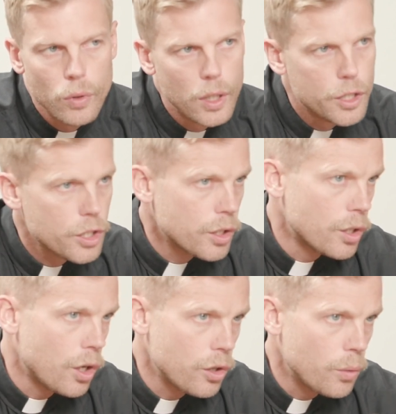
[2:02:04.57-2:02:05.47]

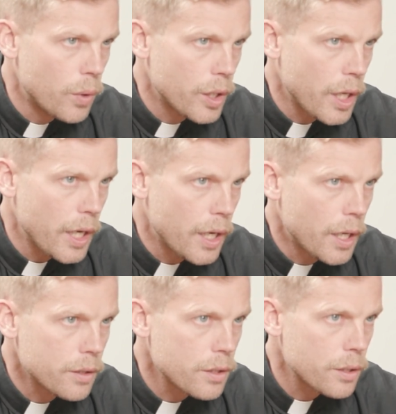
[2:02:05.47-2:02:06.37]
religion on the one
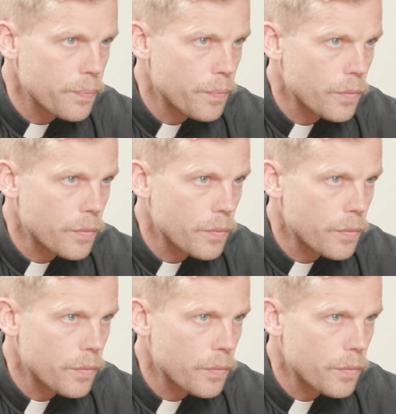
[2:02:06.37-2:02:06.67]
hand,